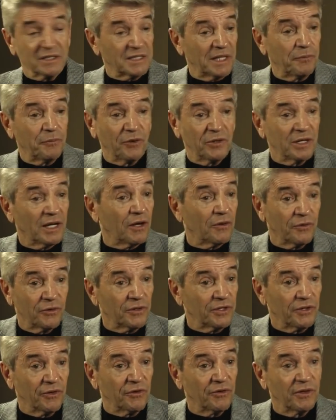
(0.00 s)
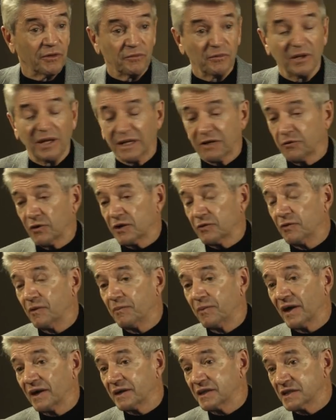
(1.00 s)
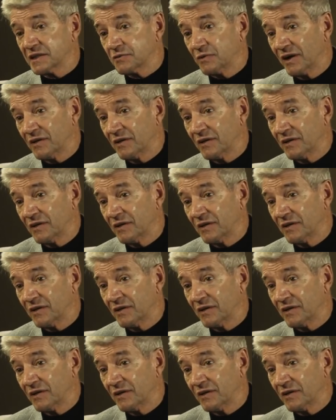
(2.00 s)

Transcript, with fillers: as I pointed out earlier, that, like Gregory Peck and his